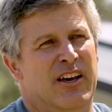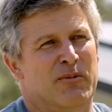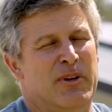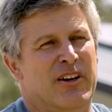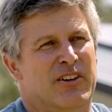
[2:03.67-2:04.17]

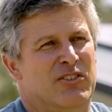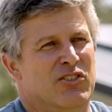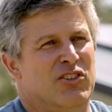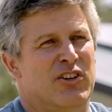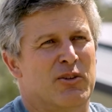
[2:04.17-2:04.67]
Because it's
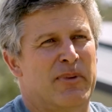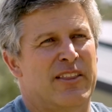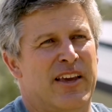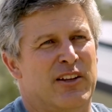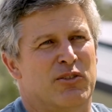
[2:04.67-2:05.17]
just going to make
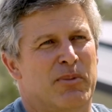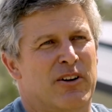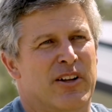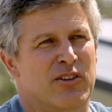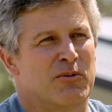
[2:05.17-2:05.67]
that
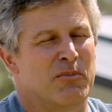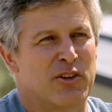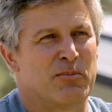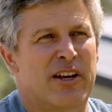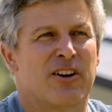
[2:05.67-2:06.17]
experience
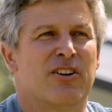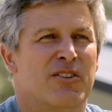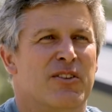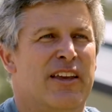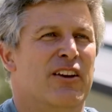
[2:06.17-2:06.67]
much better.
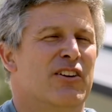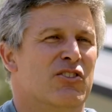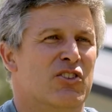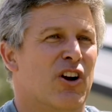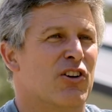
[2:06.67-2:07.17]
They could
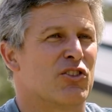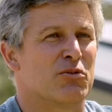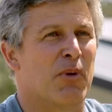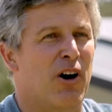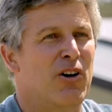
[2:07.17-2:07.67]
start
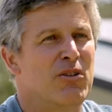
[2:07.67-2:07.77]
small,